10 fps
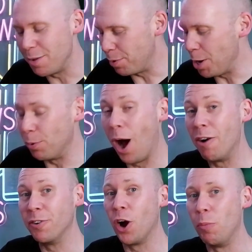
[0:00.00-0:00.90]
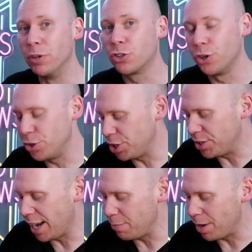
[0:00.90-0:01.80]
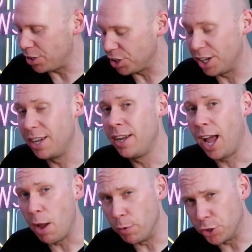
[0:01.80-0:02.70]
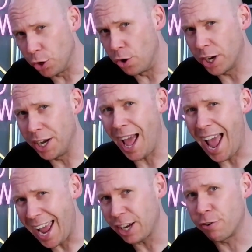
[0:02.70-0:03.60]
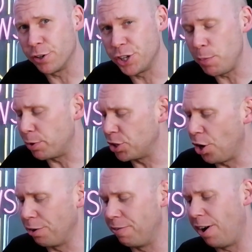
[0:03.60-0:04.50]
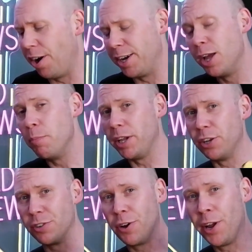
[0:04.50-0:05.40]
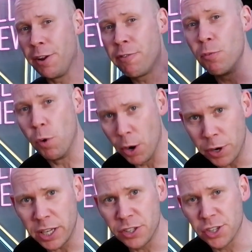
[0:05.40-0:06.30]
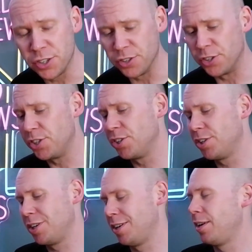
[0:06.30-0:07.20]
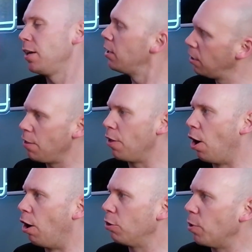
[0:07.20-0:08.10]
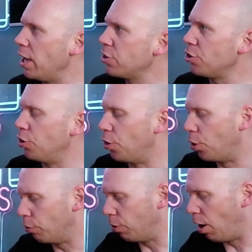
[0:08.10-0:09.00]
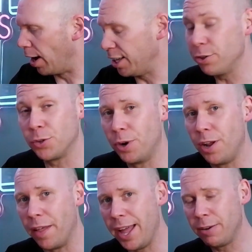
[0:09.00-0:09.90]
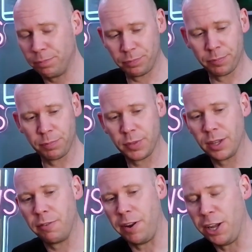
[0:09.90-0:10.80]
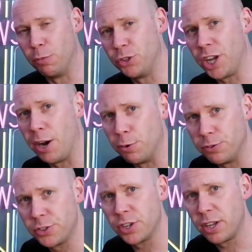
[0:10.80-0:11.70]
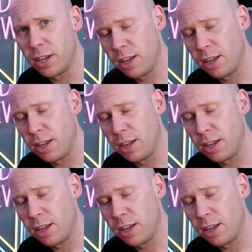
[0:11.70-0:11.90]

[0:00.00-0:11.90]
then, people, I've got my trusty tape measure. And we're talking accuracy personified because I've got it from Wilkinson's, the hardware store. Right, used to work there, filling up shelves.